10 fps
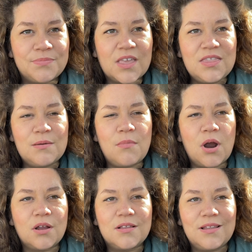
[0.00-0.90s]
The
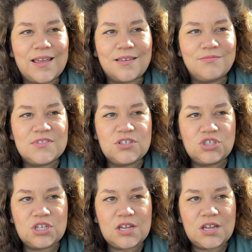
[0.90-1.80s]
Mark like
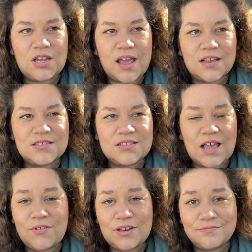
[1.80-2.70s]

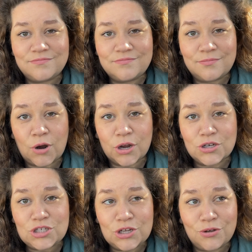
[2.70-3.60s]
GX7
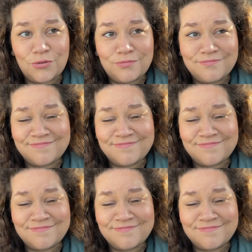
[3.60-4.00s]
Mark II.